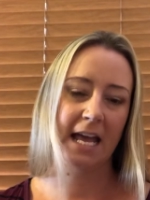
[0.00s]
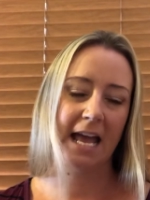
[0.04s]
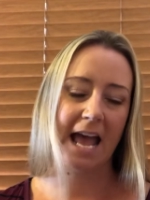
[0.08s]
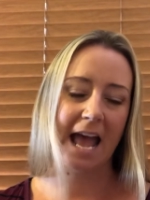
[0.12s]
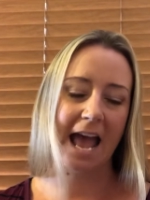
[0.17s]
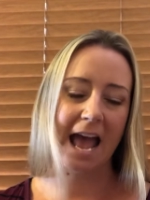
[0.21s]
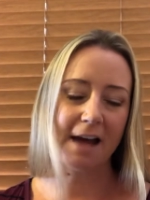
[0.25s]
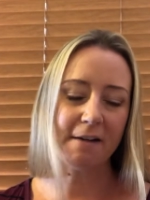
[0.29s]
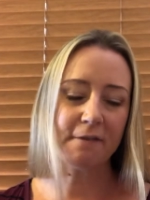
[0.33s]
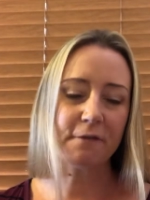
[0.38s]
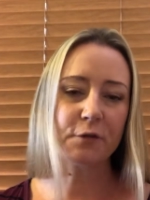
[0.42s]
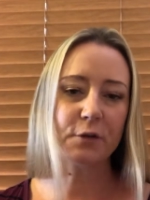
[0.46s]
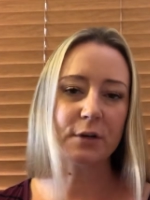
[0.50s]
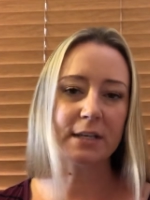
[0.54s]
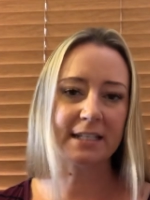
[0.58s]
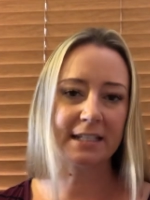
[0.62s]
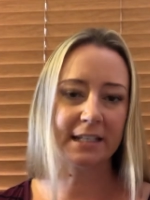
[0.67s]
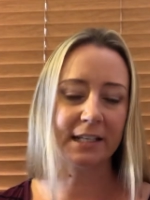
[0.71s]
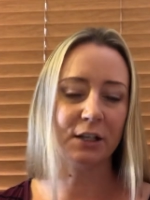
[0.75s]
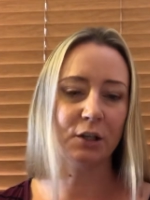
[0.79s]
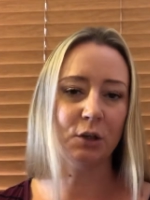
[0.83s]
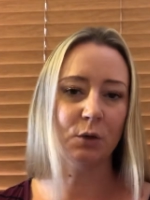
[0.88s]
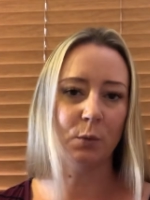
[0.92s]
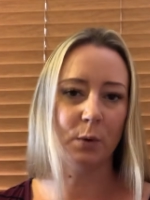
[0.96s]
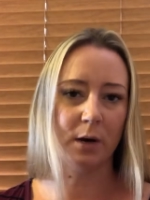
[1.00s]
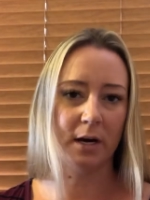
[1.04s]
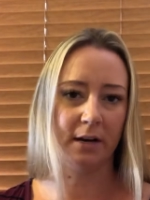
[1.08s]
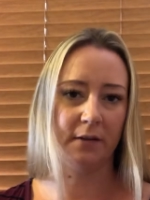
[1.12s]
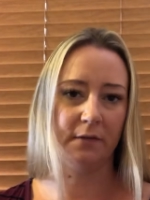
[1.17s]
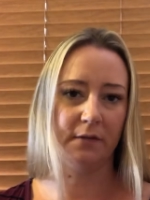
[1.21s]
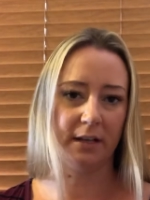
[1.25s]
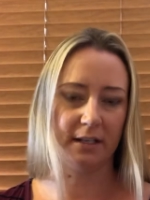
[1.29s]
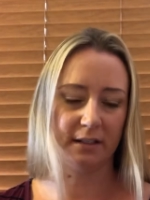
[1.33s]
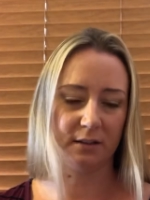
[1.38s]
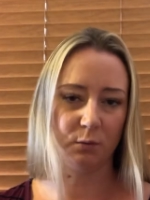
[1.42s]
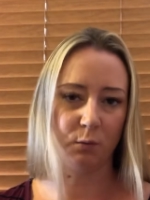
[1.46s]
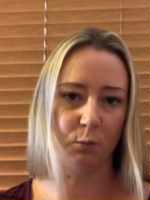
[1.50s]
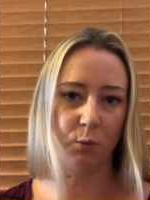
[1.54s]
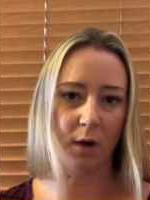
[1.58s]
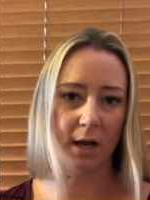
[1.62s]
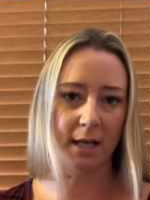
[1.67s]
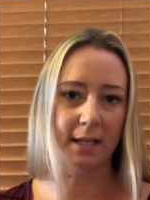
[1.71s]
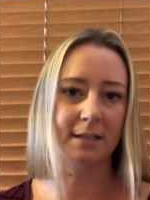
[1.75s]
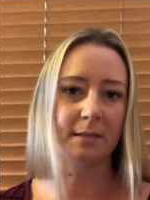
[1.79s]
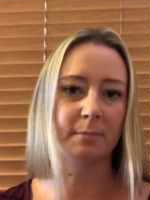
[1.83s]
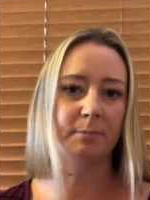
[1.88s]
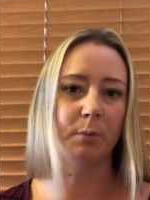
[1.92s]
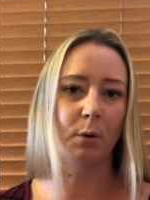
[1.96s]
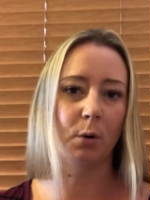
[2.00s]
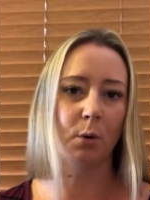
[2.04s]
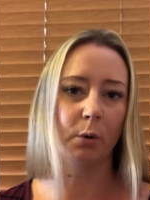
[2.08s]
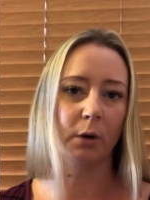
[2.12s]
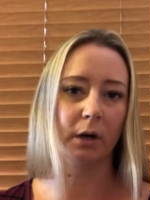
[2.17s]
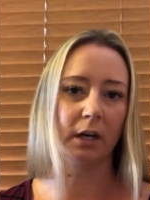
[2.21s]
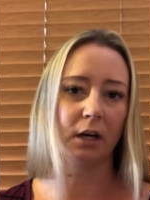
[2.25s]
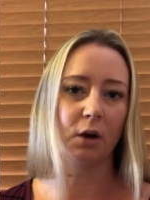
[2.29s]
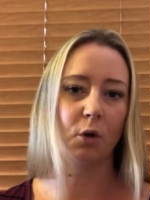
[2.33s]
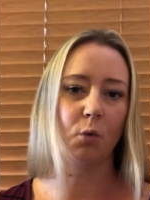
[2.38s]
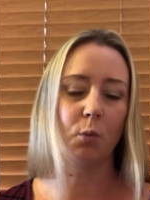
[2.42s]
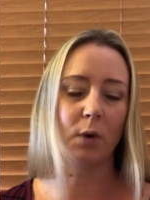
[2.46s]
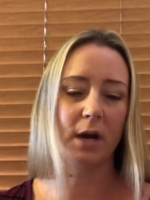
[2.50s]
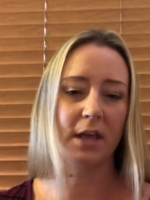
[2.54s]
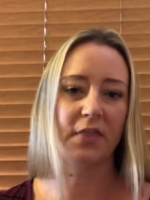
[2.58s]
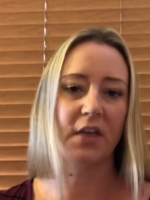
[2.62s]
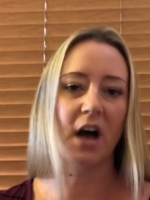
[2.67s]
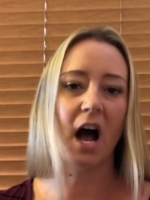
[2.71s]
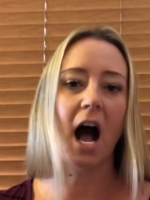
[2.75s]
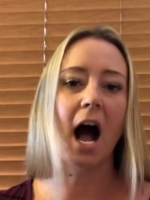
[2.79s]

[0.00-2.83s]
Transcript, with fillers: Every single one of us was born with